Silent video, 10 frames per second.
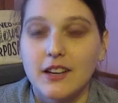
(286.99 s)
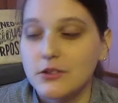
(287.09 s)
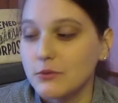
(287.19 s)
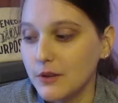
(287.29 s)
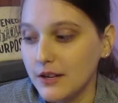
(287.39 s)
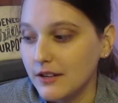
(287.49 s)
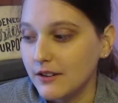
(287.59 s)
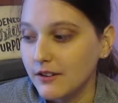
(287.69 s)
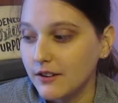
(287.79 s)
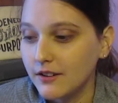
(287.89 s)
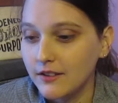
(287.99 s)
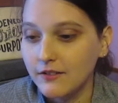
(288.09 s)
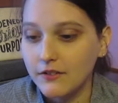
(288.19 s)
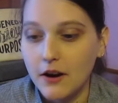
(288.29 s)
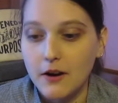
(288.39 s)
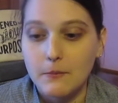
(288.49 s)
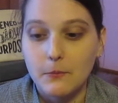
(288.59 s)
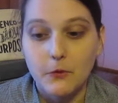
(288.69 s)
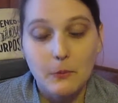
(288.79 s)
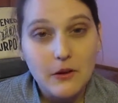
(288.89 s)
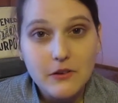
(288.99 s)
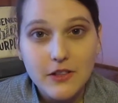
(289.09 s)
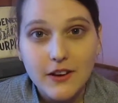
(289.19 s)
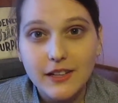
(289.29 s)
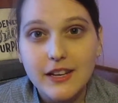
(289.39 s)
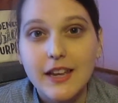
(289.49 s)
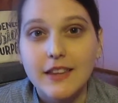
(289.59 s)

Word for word: to read from for Barathon